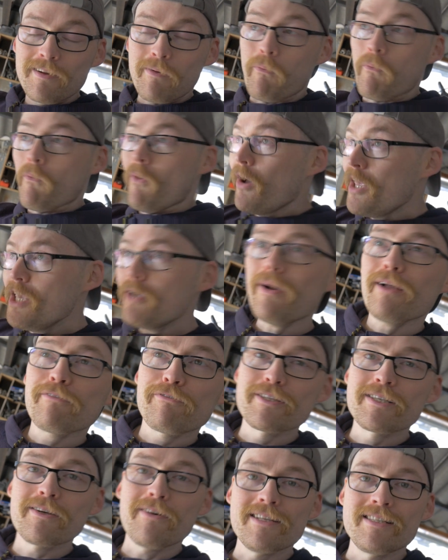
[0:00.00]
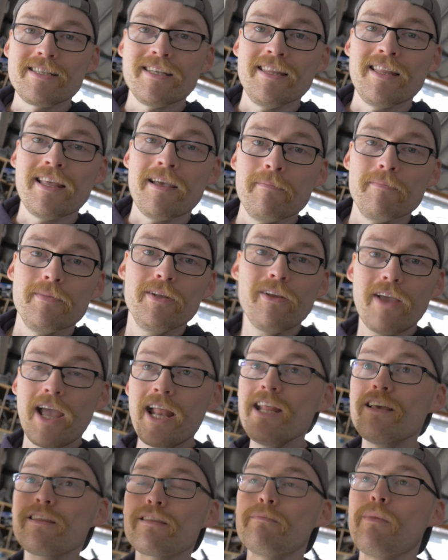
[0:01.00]
Why are you advertising them? Look,
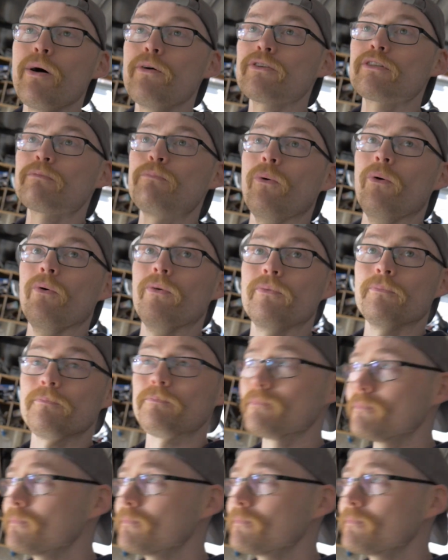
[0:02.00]
any other motorsport,